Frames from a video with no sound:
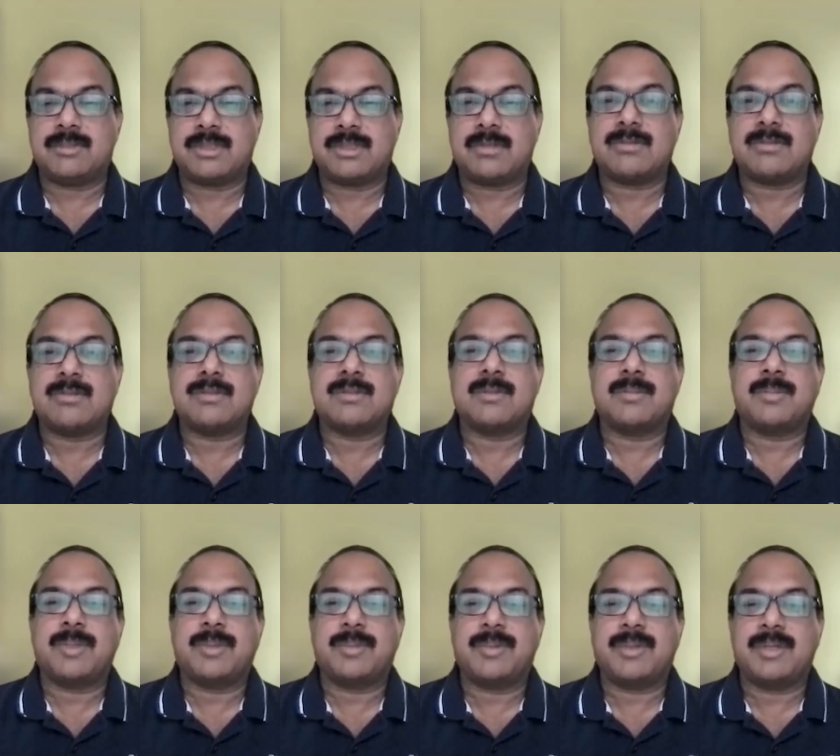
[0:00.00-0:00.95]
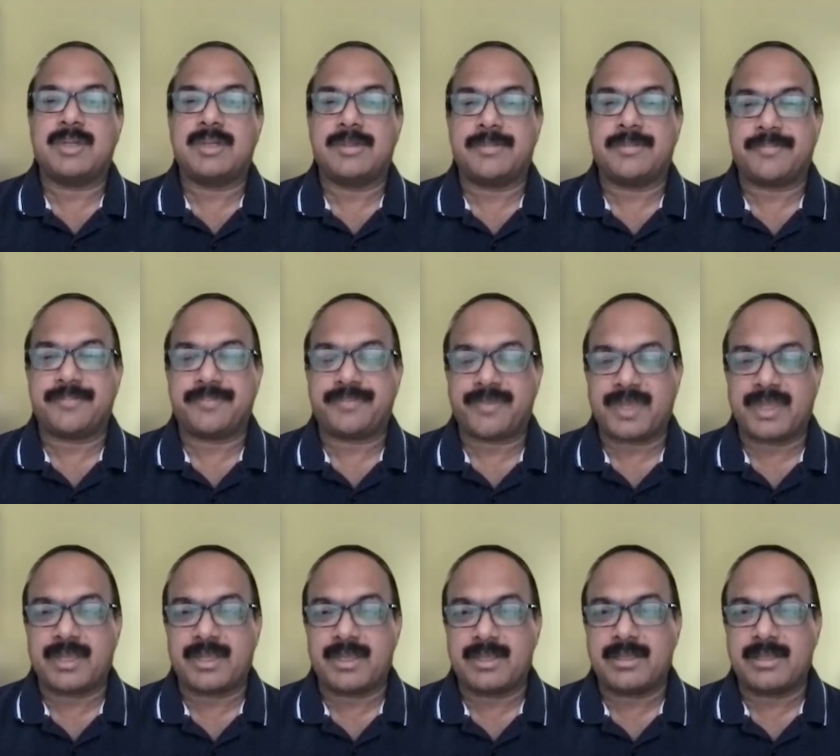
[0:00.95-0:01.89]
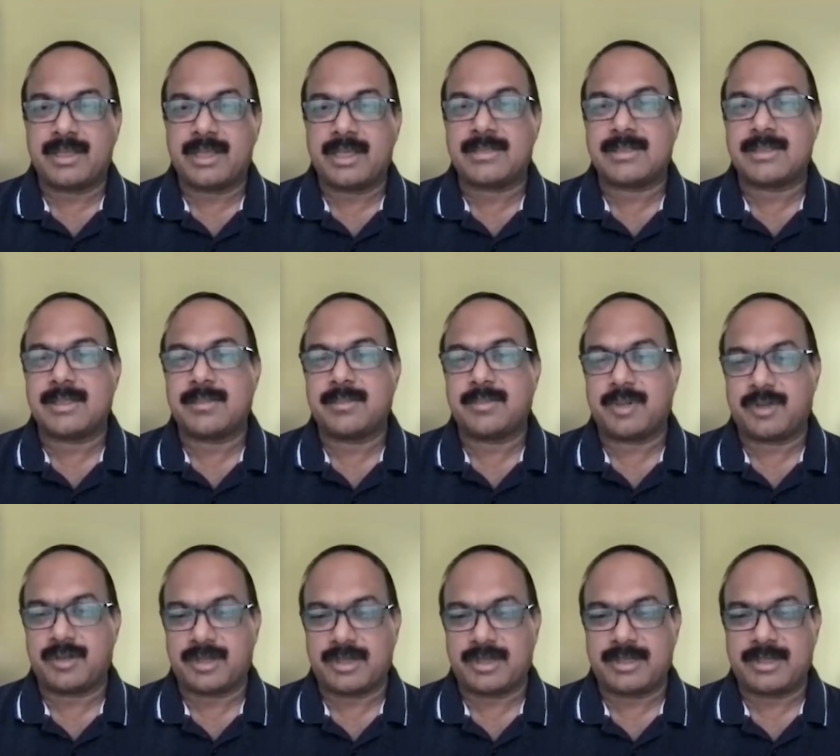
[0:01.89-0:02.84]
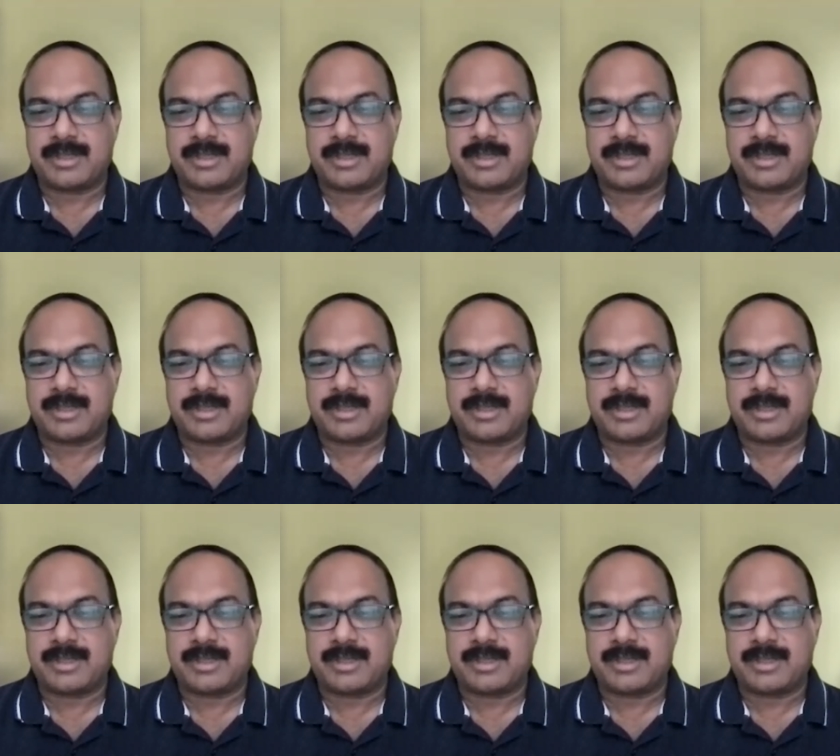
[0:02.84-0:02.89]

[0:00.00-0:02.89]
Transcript: thousands of people uh, in, as an employee.